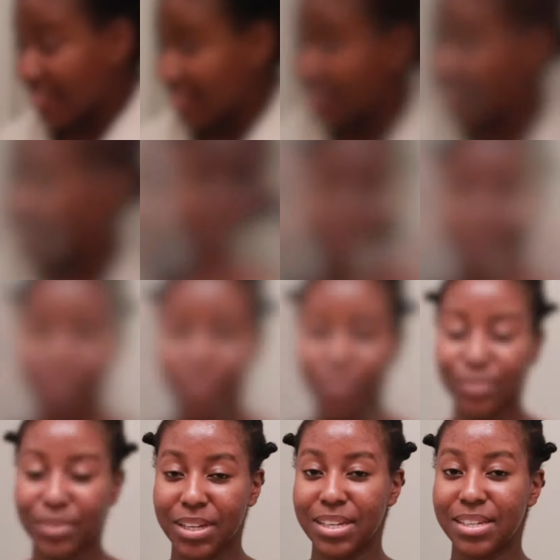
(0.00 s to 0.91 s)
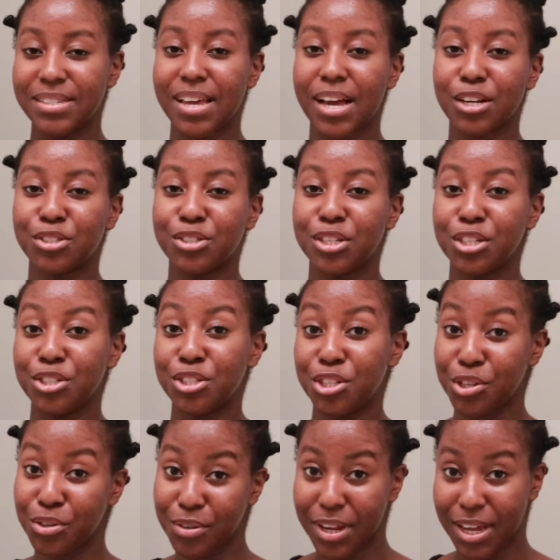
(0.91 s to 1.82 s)
So it is actually
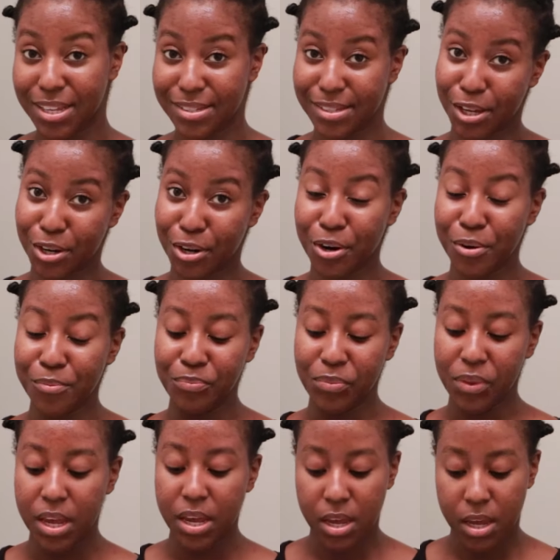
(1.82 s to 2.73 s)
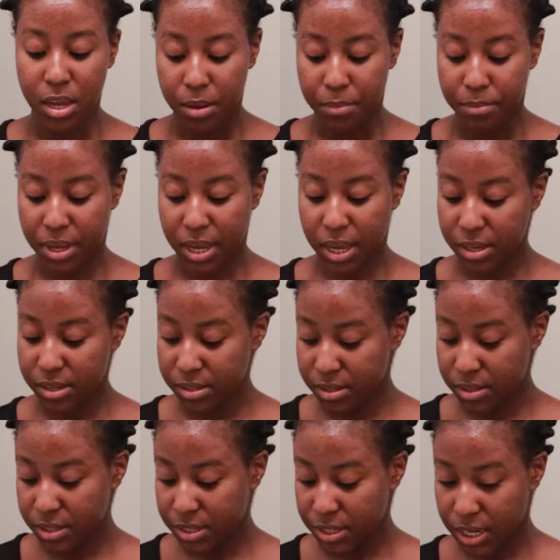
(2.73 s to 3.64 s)
two days later
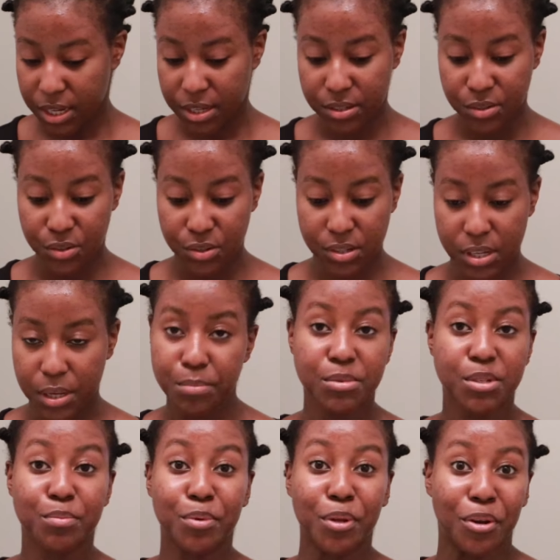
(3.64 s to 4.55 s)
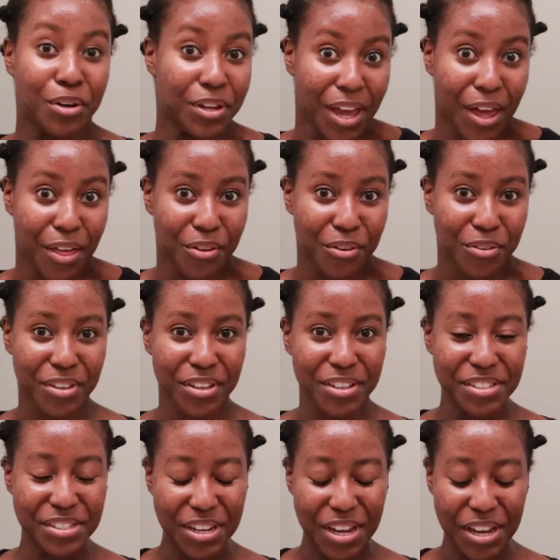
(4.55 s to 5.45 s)
because the days just seem to blur together
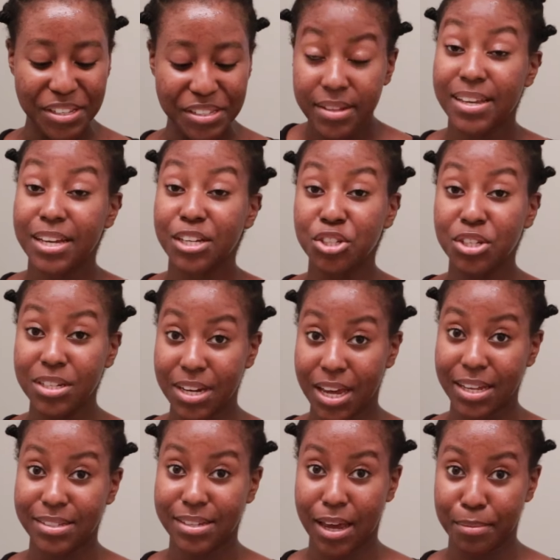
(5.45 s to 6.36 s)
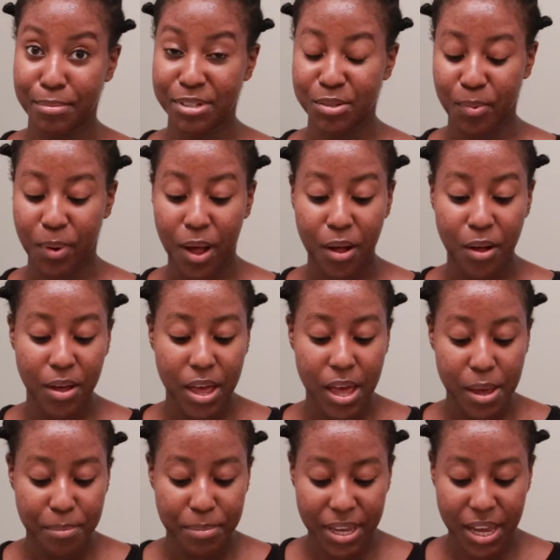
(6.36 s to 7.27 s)
these days. It's actually nighttime as well
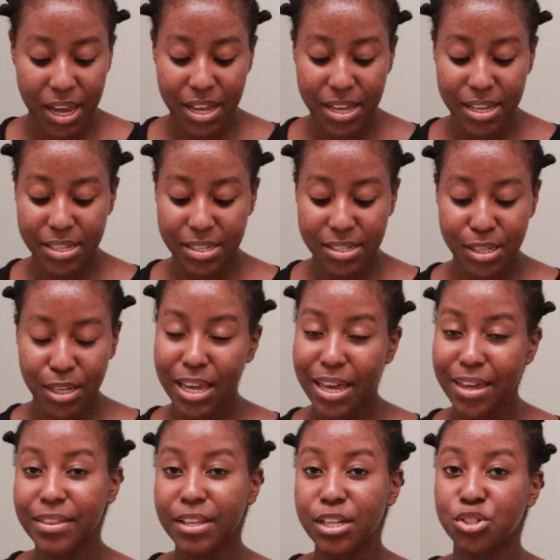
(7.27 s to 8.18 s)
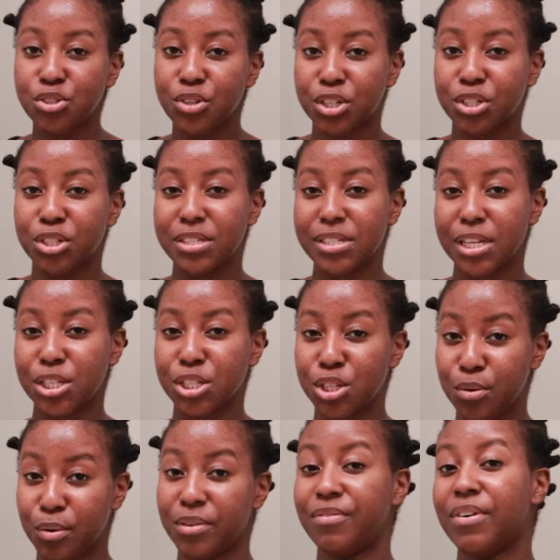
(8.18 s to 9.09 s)
because looking at the instructions, they
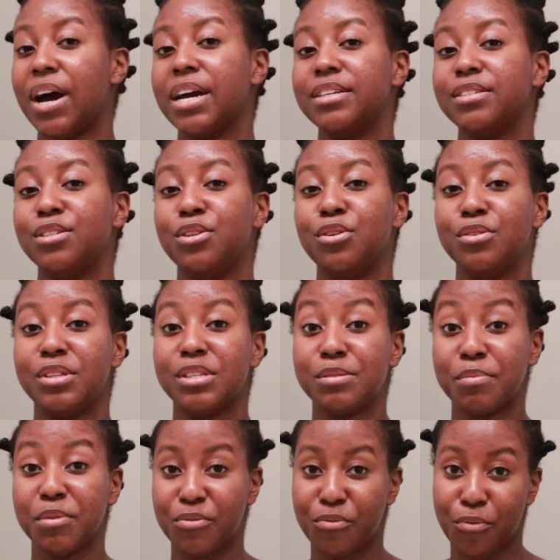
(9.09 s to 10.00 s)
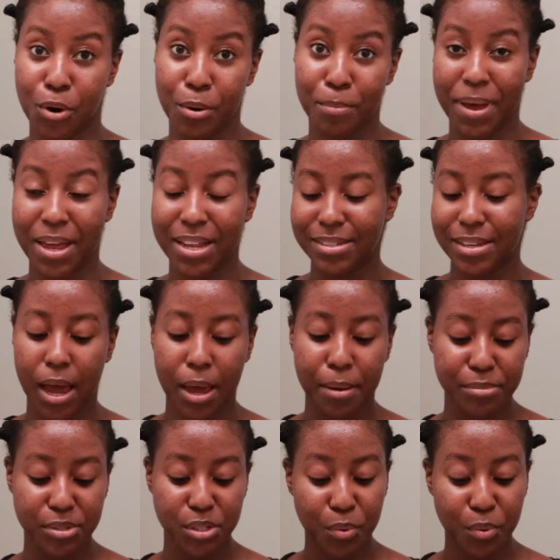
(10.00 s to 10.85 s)
do advise to do this before bedtime.